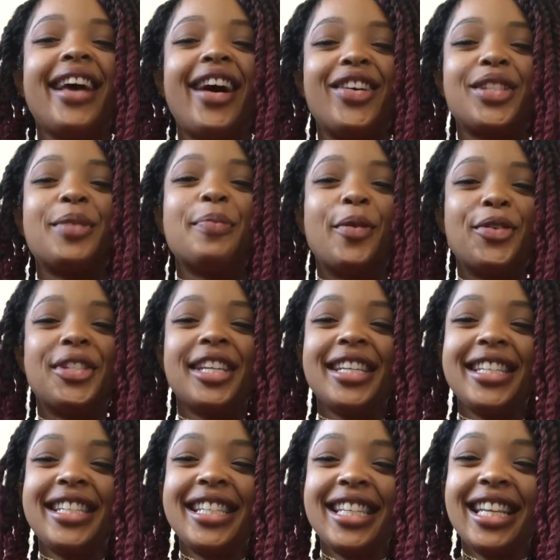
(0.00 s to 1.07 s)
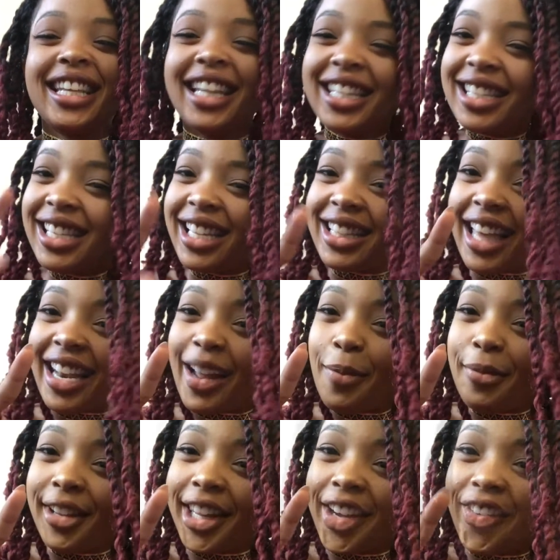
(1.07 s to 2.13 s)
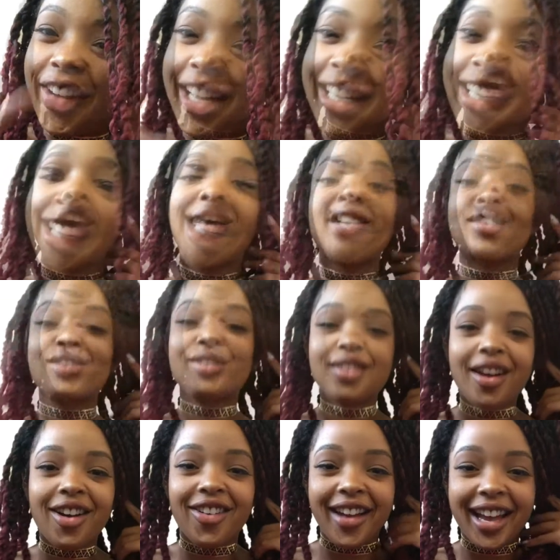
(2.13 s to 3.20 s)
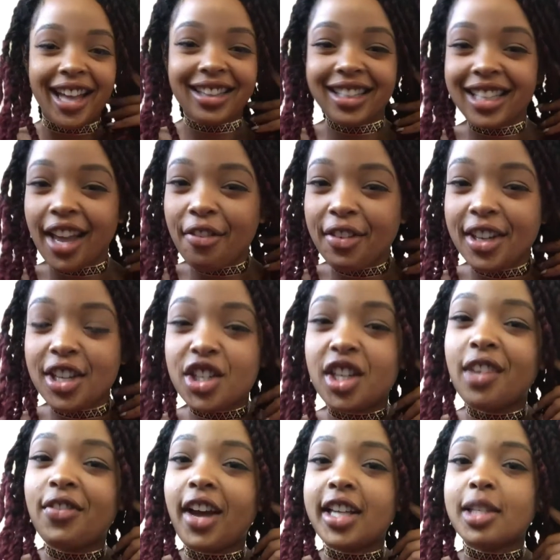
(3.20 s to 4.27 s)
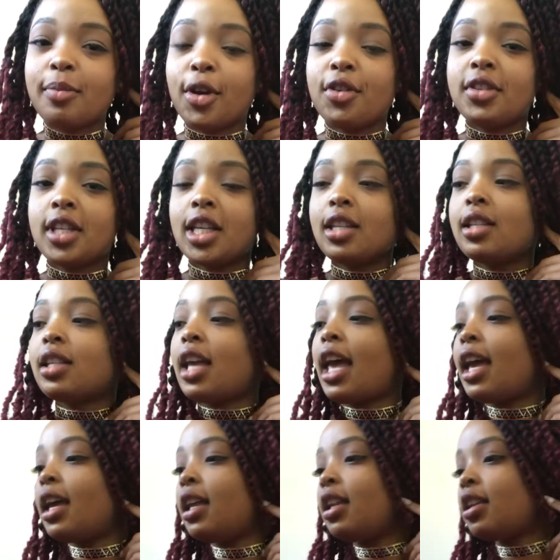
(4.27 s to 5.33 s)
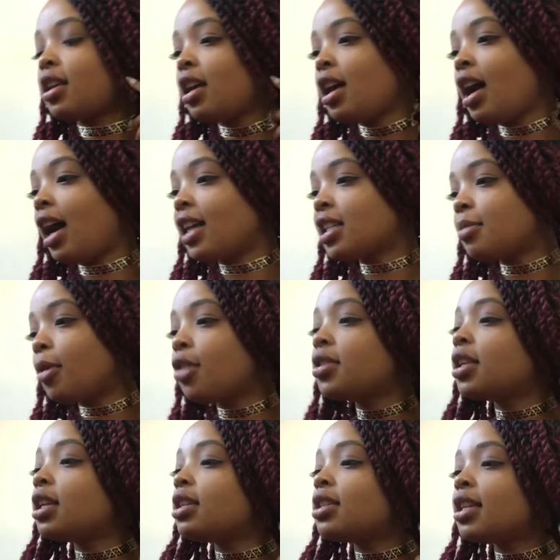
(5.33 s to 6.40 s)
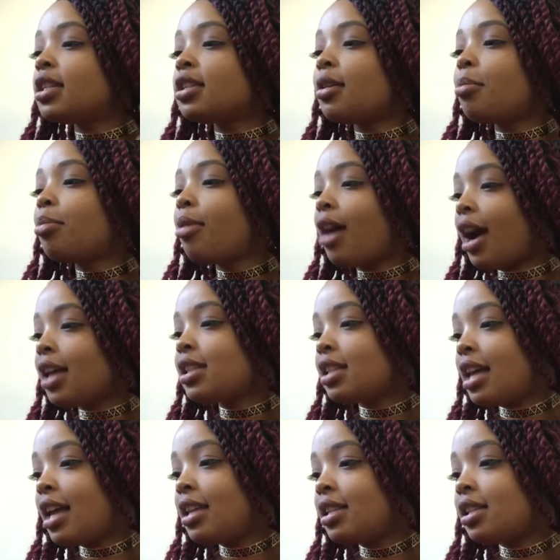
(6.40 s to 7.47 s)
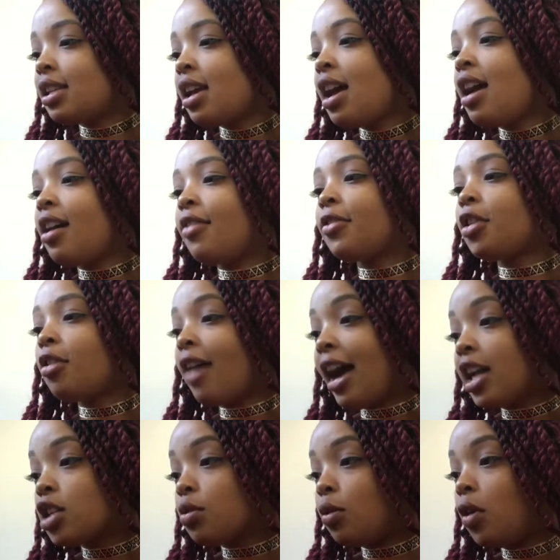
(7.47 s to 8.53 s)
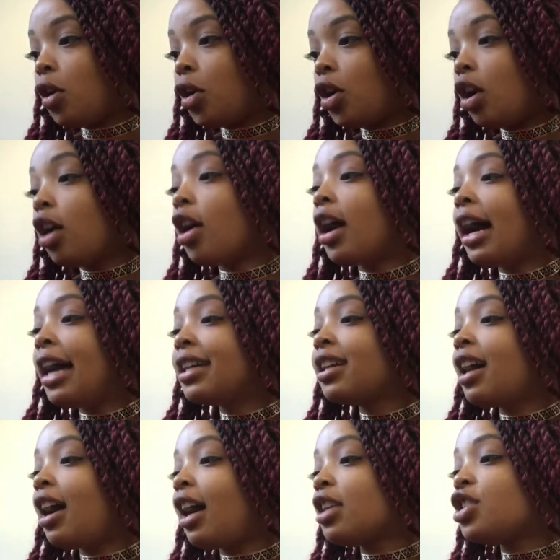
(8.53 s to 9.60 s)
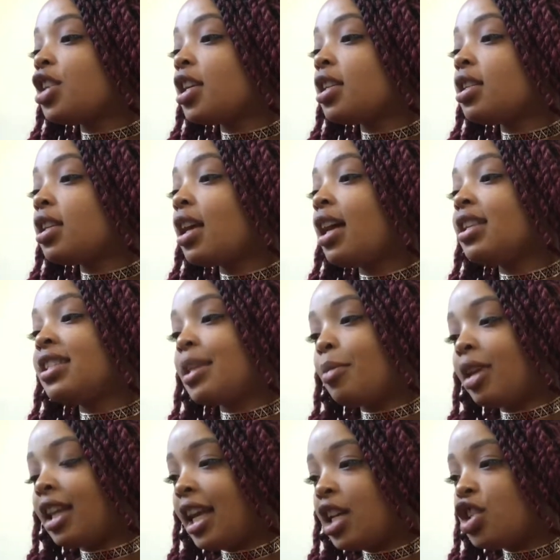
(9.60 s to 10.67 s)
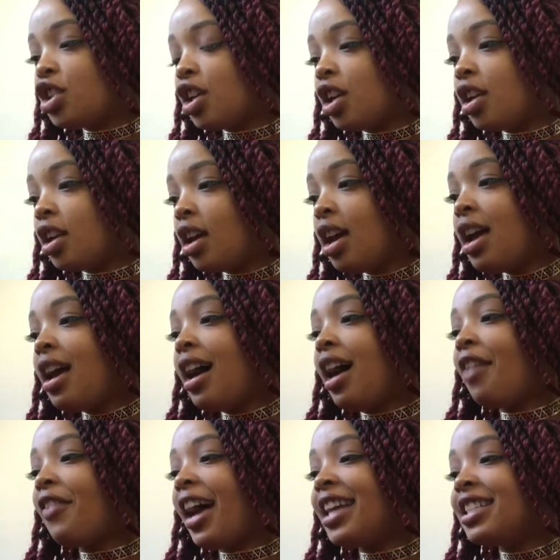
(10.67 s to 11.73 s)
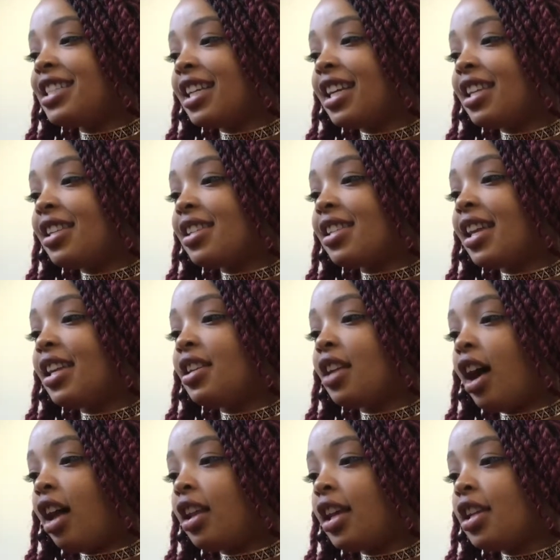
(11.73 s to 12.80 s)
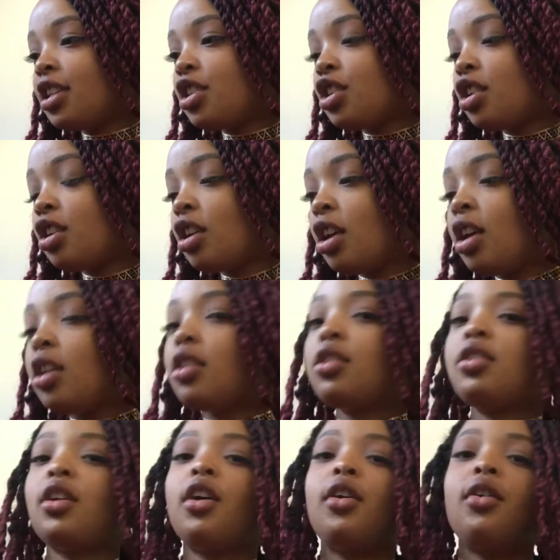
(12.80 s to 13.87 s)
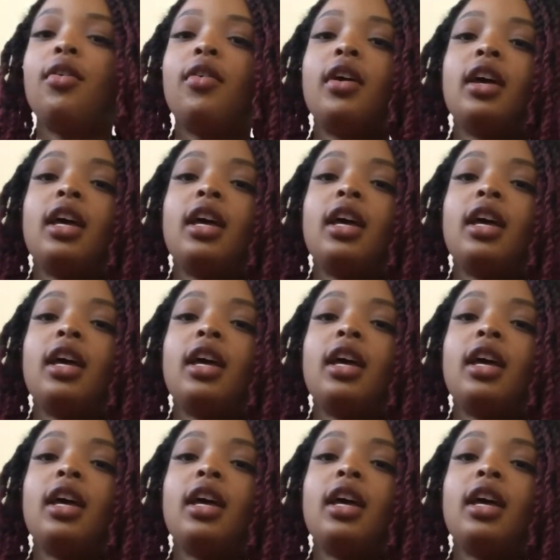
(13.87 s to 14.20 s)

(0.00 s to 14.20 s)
osmosis. Let's look that up really quick. So I got the definition of osmosis, and osmosis is the process of gradual or unconscious assimilation of ideas and knowledge. So